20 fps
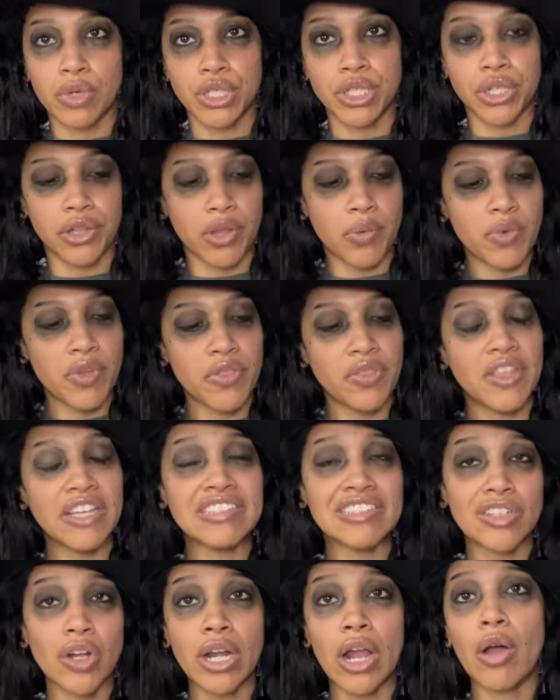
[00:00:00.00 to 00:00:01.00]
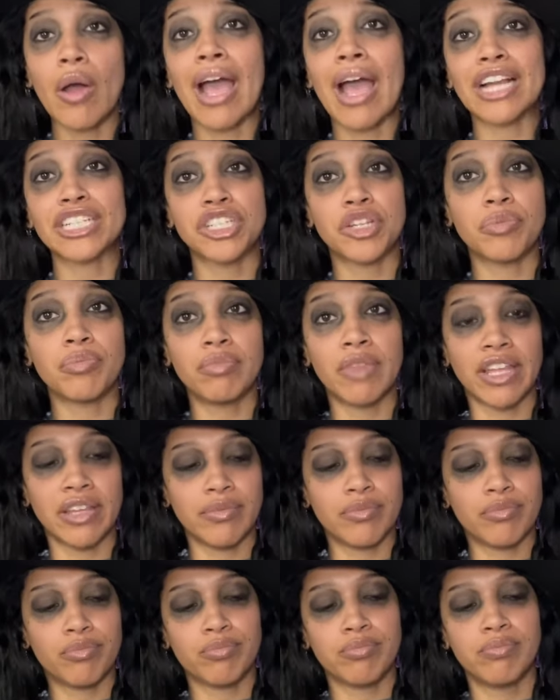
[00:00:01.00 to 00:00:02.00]
dealing with, they start out actually like,
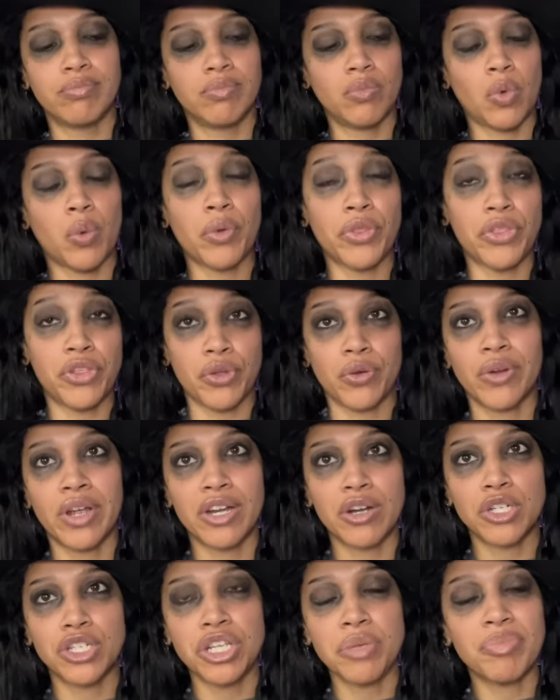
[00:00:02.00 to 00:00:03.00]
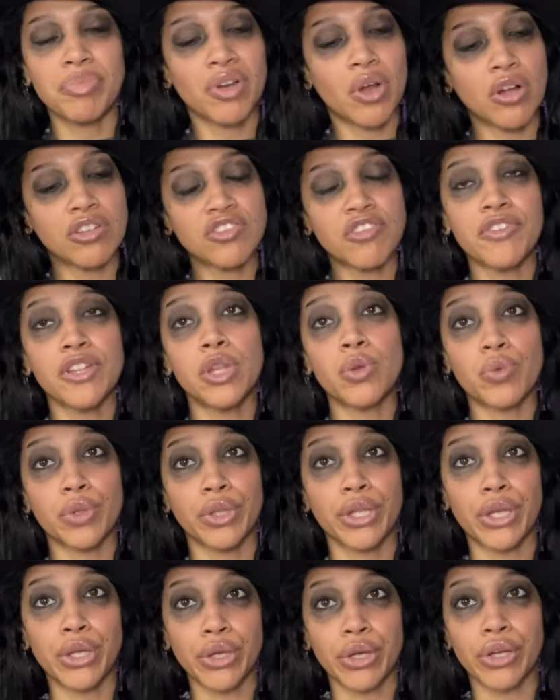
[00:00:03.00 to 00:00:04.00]
well, with your energy, but also feeling
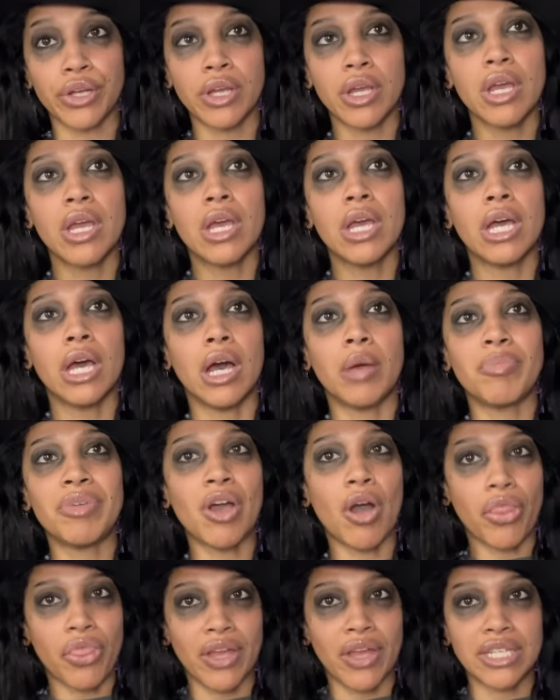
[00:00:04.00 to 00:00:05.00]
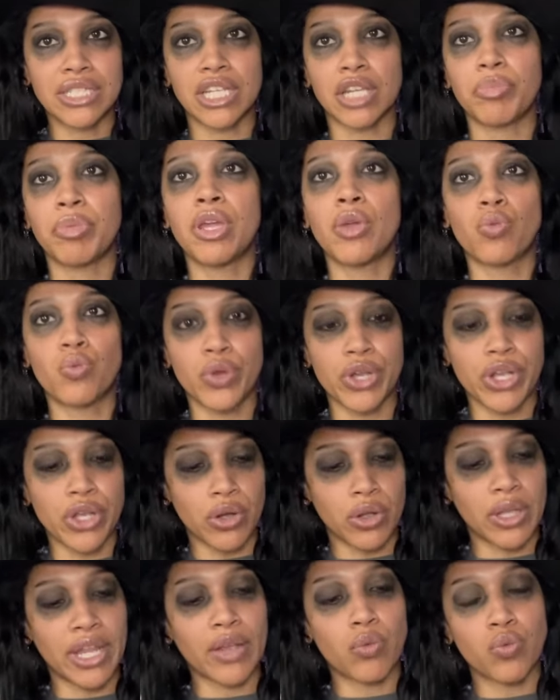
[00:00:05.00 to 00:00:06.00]
really good, being authentic, being
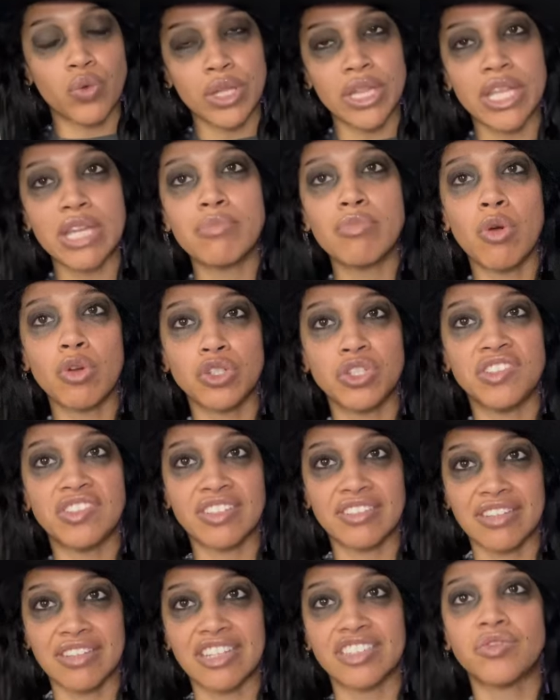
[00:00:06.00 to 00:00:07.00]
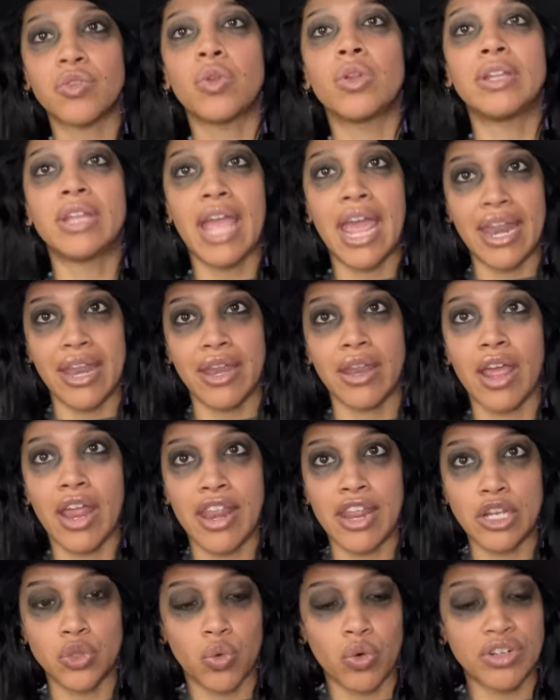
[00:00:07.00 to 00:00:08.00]
real, like really emotionally successful and
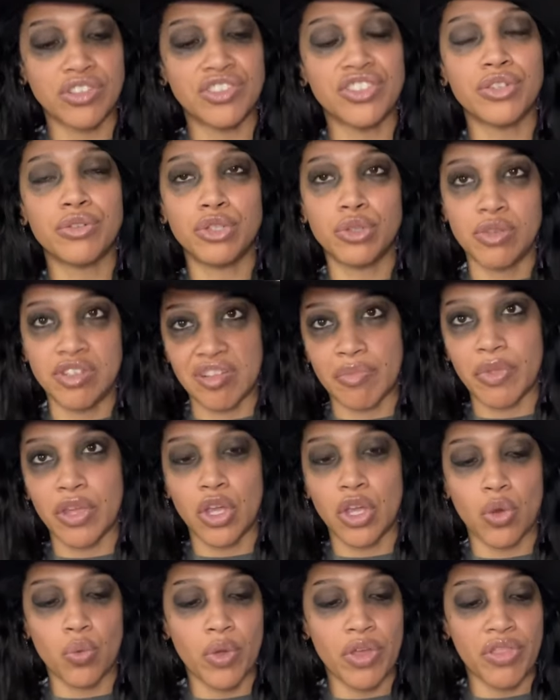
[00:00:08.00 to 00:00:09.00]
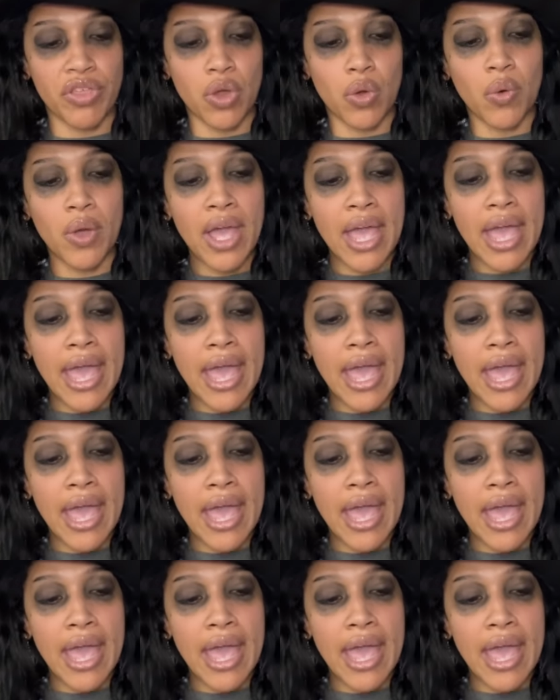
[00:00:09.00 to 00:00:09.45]
heading towards you, doing something here with you,